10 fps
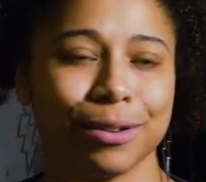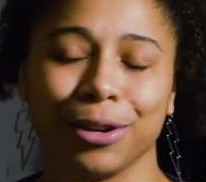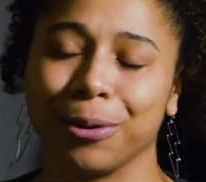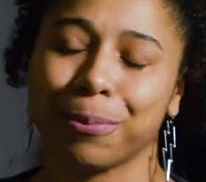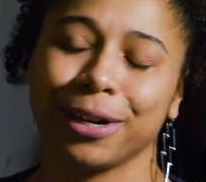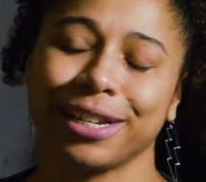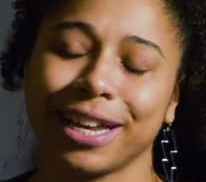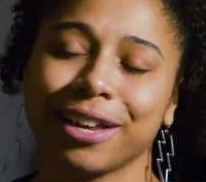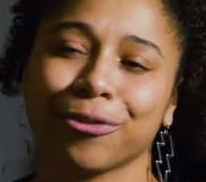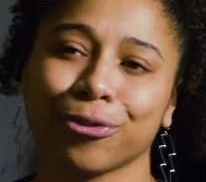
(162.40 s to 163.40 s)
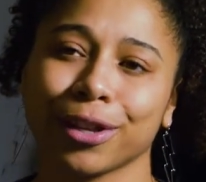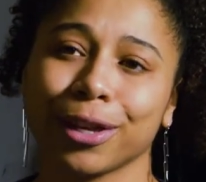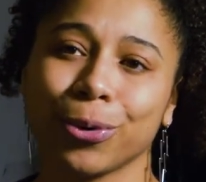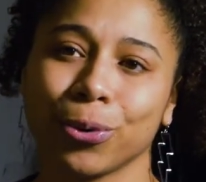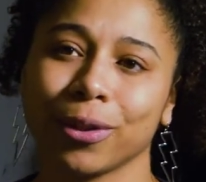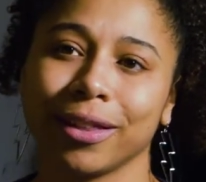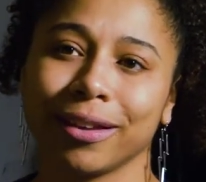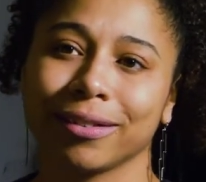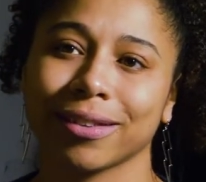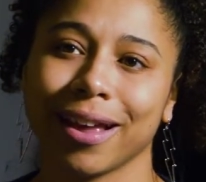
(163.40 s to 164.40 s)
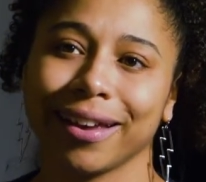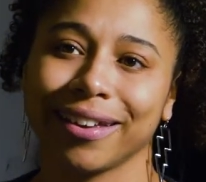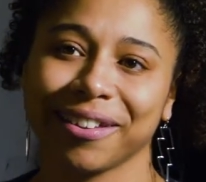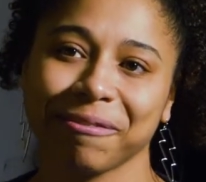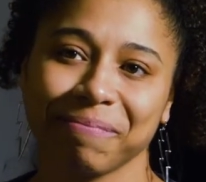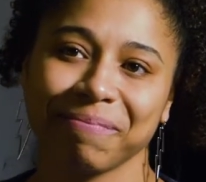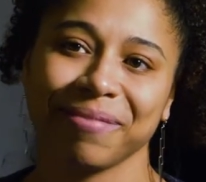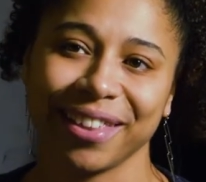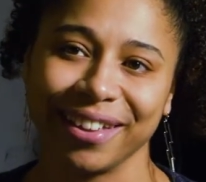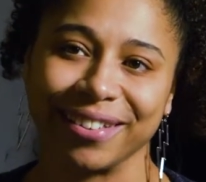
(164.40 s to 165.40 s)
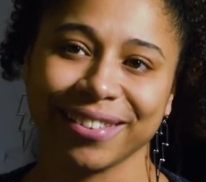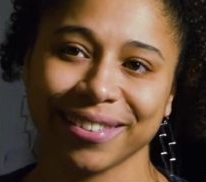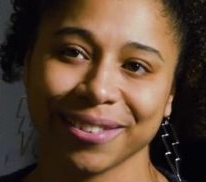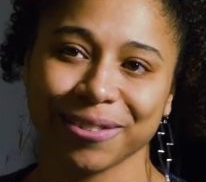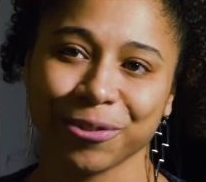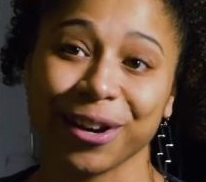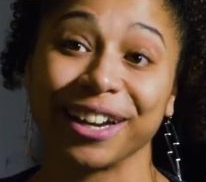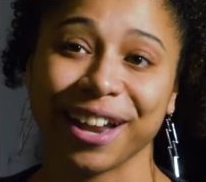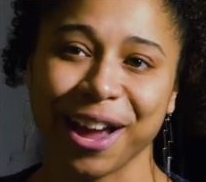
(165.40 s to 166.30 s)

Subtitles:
you know, partake in really cool things like this right